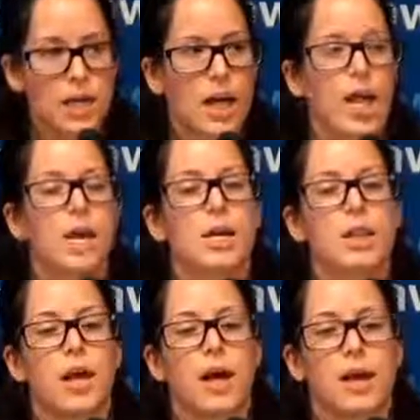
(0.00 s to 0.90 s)
and
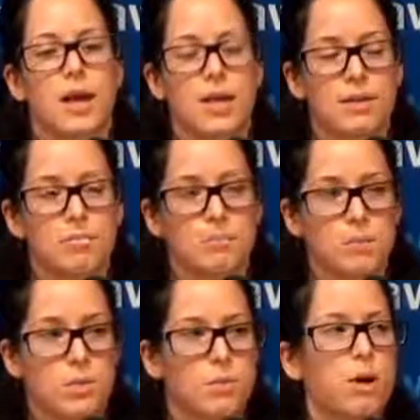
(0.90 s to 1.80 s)
that uh,
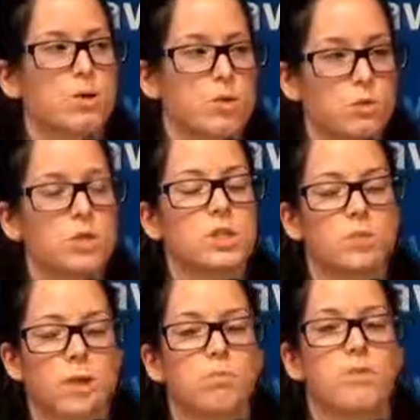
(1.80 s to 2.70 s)
the better solutions that
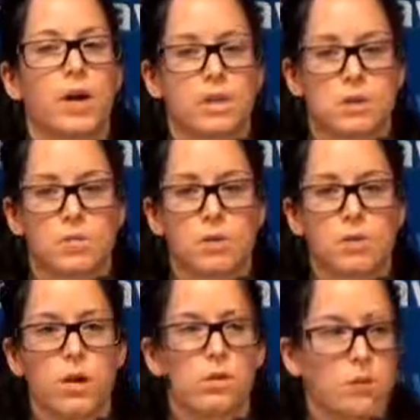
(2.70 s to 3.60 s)
we can provide to the
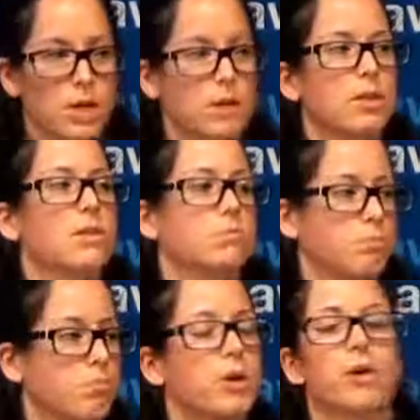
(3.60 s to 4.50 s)
federal government, the
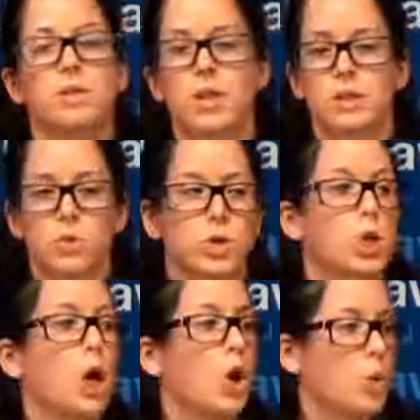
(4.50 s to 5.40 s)
better everything is going to
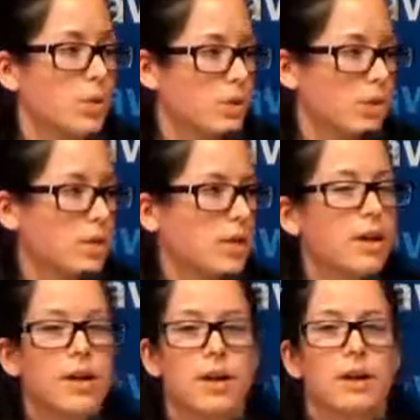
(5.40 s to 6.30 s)
go.
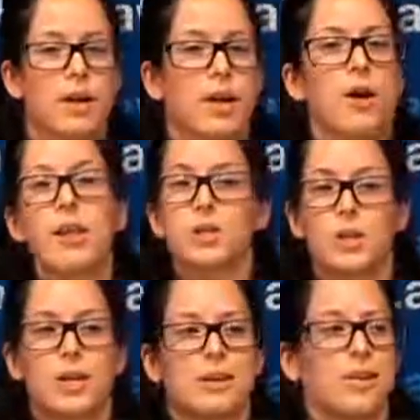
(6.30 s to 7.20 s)
And I'll
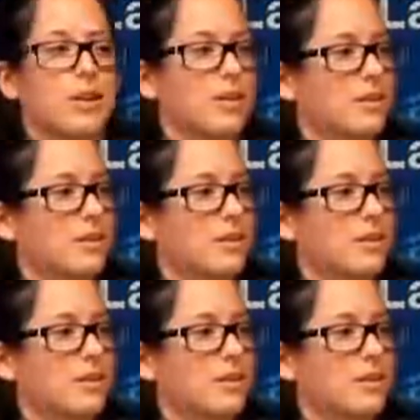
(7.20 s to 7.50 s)
actually end there.